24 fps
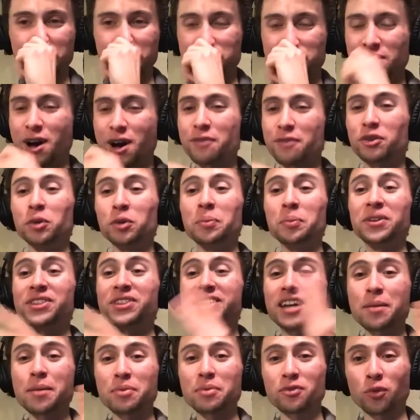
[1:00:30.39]
It was awful. But
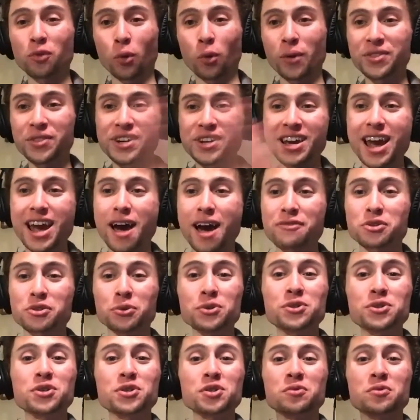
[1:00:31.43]
the day before, the day after
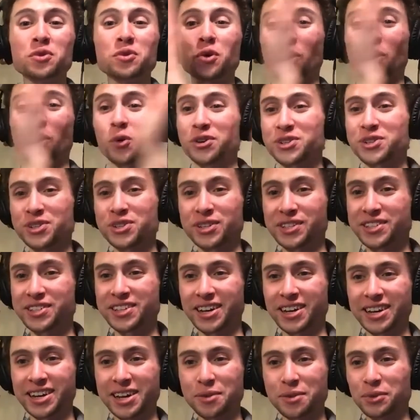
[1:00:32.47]
was just gorgeous and
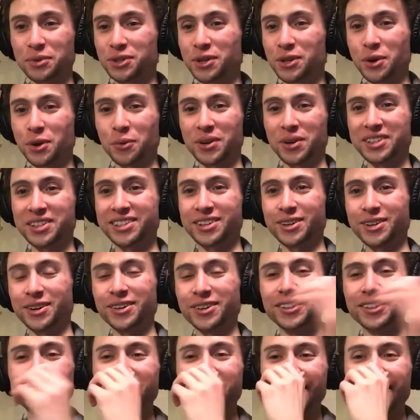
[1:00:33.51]
sunny with no wind at
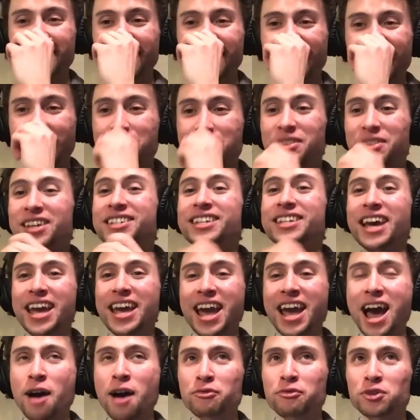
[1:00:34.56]
all. And the
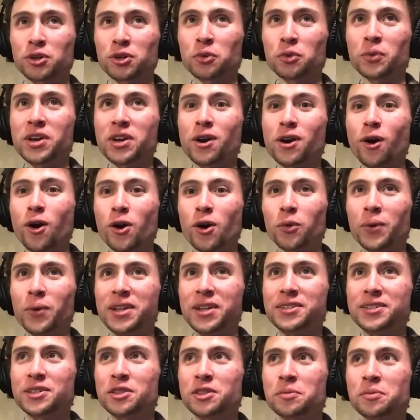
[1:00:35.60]
day after, we all
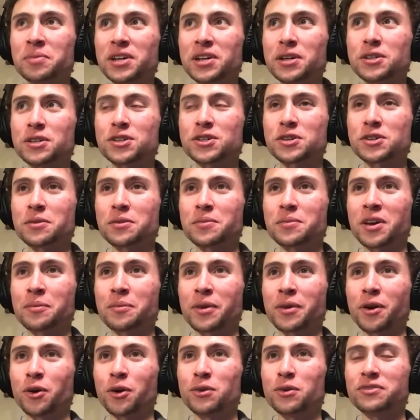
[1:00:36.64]
went to the beach, me
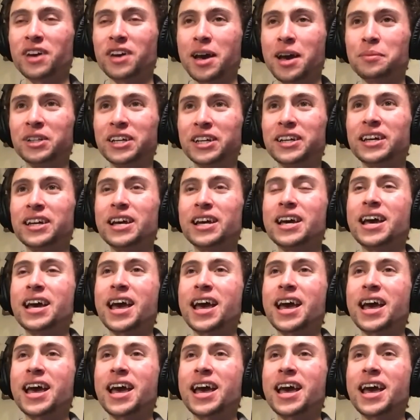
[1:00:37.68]
and my whole family.